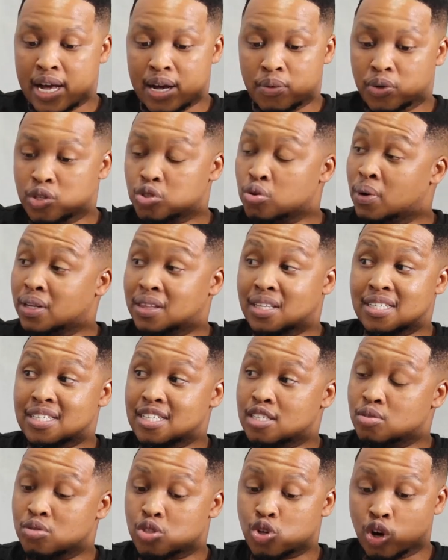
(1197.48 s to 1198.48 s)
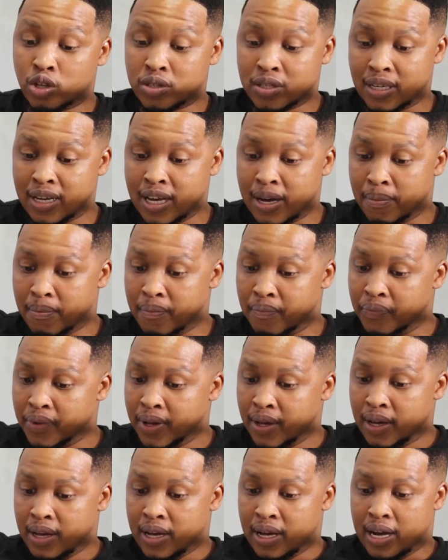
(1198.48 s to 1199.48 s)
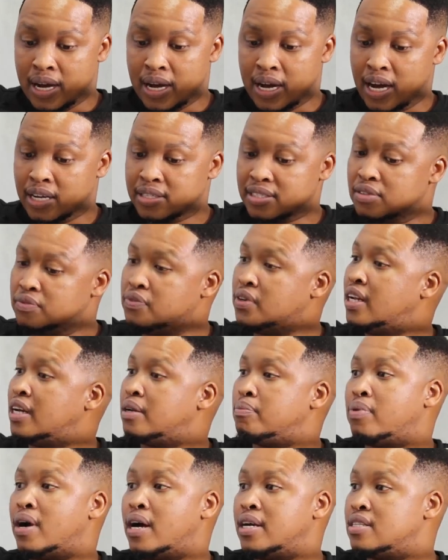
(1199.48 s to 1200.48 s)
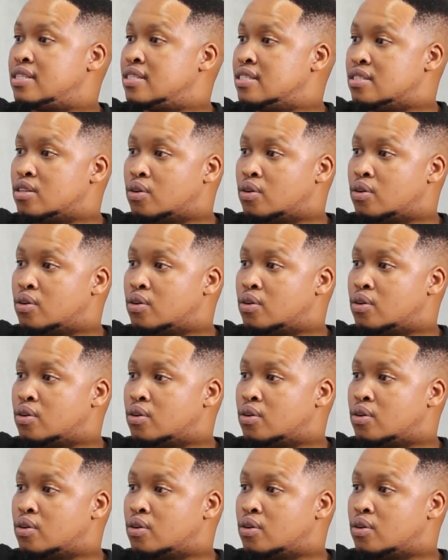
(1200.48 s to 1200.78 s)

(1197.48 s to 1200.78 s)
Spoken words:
We saw what they did to Tottenham, Aston Villa and Brighton.